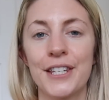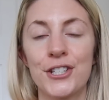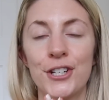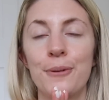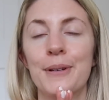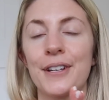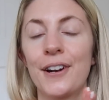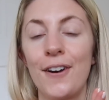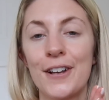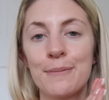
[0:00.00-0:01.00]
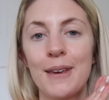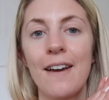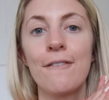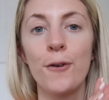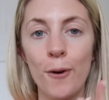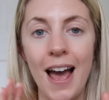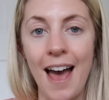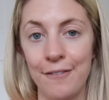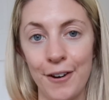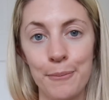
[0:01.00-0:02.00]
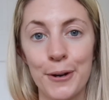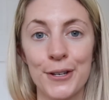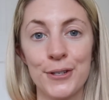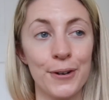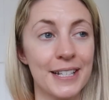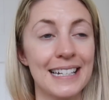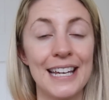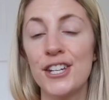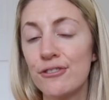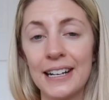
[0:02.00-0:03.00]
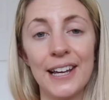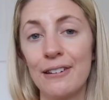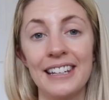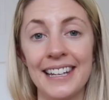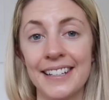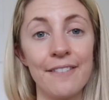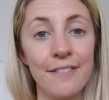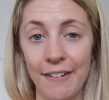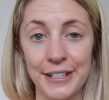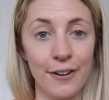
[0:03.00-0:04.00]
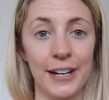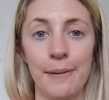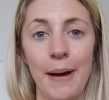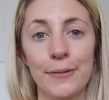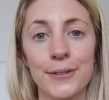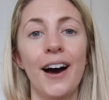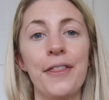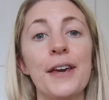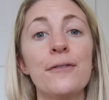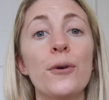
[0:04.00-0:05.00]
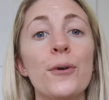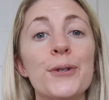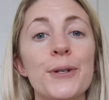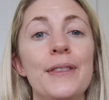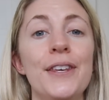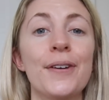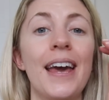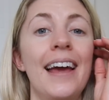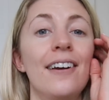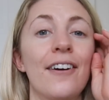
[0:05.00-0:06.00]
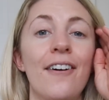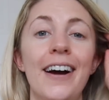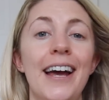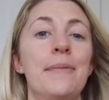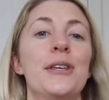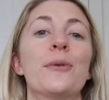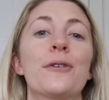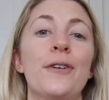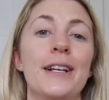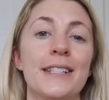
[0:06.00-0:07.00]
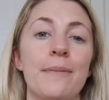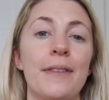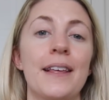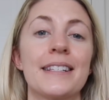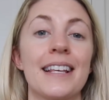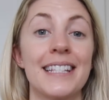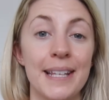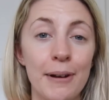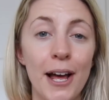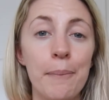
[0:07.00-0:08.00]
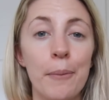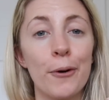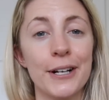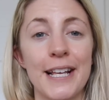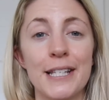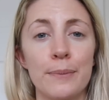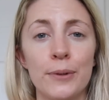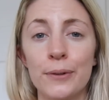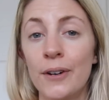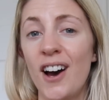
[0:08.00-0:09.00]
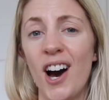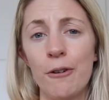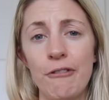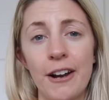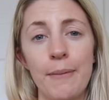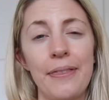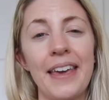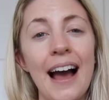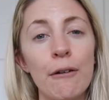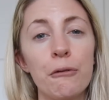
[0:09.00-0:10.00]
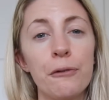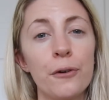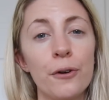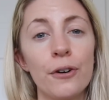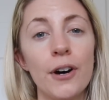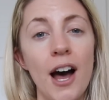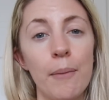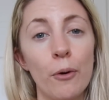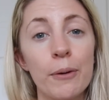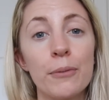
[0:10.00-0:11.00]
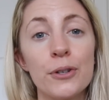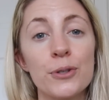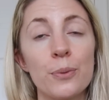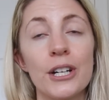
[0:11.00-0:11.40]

this tube is going to last me forever, because honestly, you really only need a very tiny amount. I think if you're also in the UK like I am and you want to find something that's similar but more accessible, I would recommend the Aquaphor ointment,